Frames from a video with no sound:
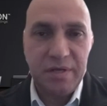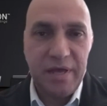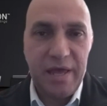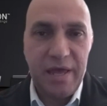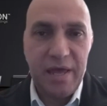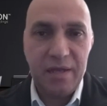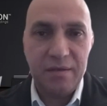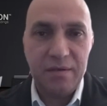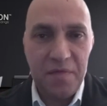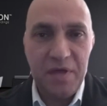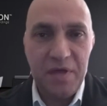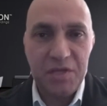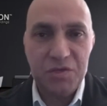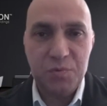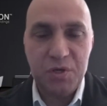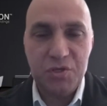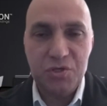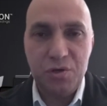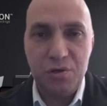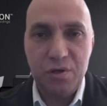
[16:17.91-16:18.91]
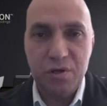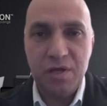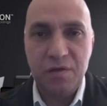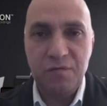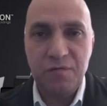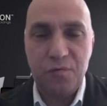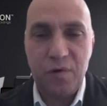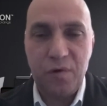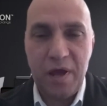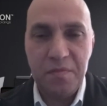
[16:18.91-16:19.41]
And that's what you're looking
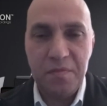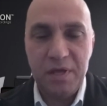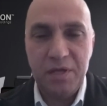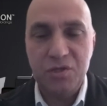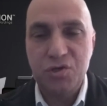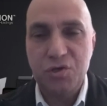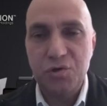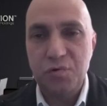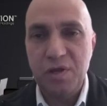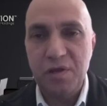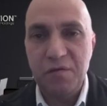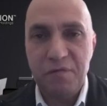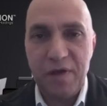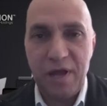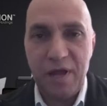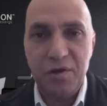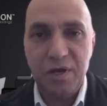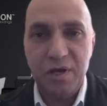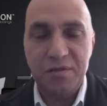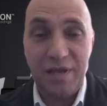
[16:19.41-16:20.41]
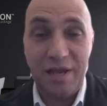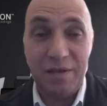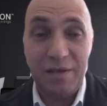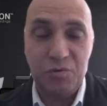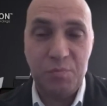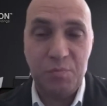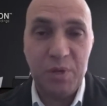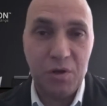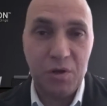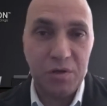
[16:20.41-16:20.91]
for. And then to reevaluate and
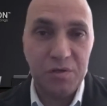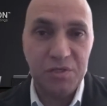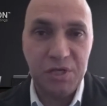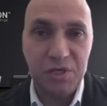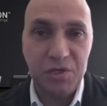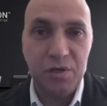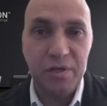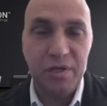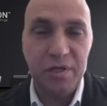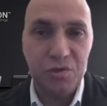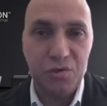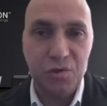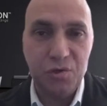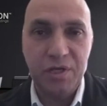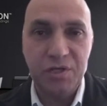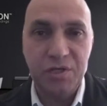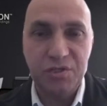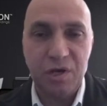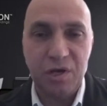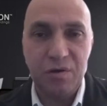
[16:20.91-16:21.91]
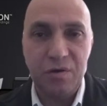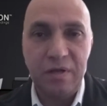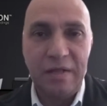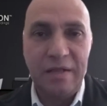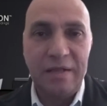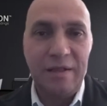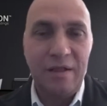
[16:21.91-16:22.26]
to be continually doing so